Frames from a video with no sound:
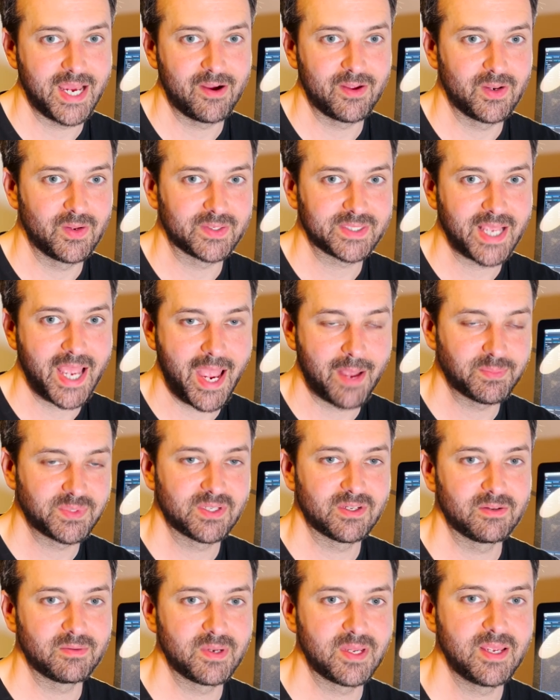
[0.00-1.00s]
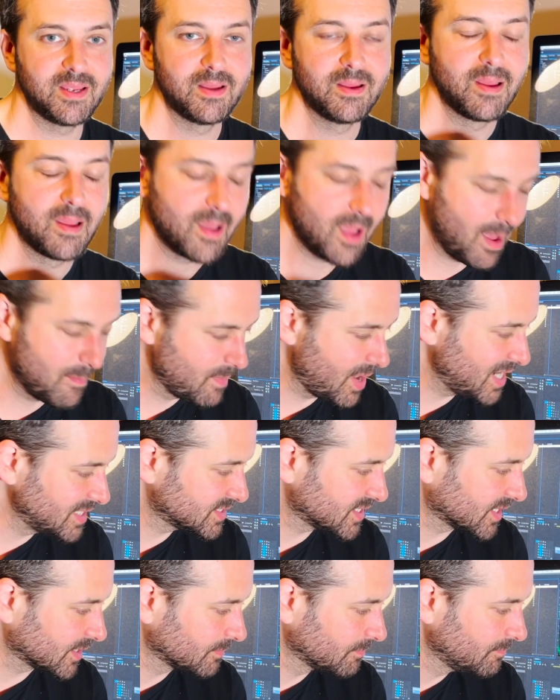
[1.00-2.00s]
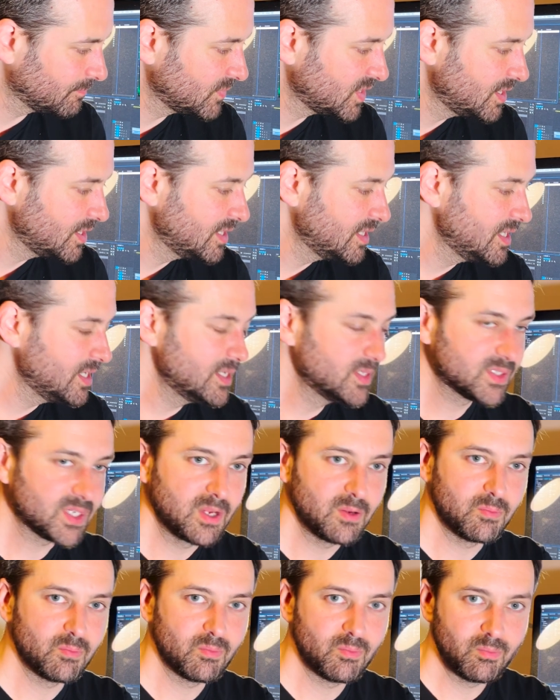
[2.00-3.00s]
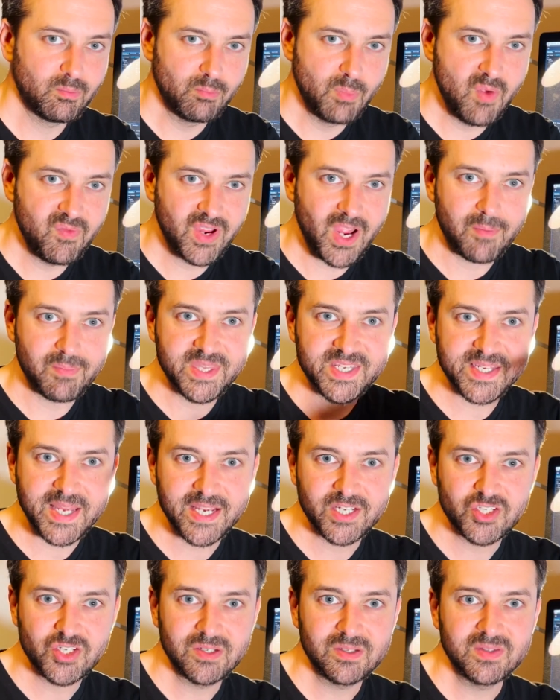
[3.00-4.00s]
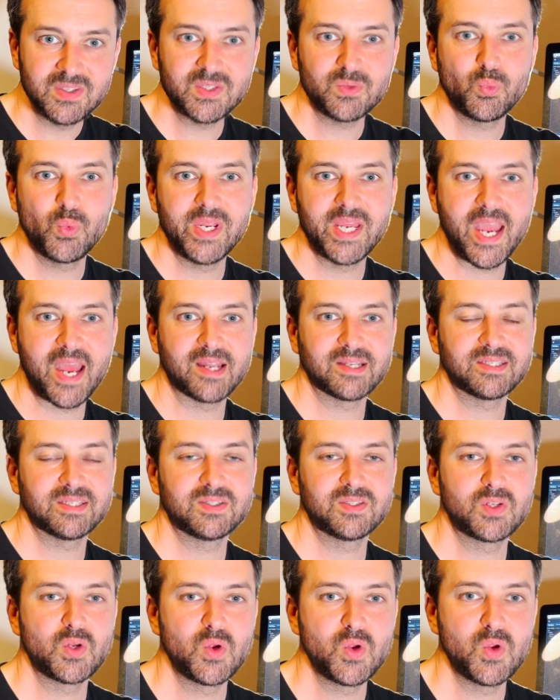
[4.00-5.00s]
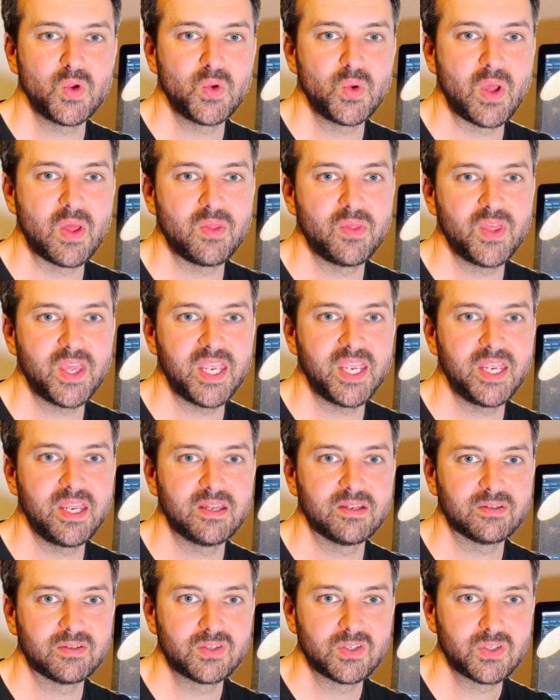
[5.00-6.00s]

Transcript: out. It looks absolutely amazing. So moving up the stanchions, we get to the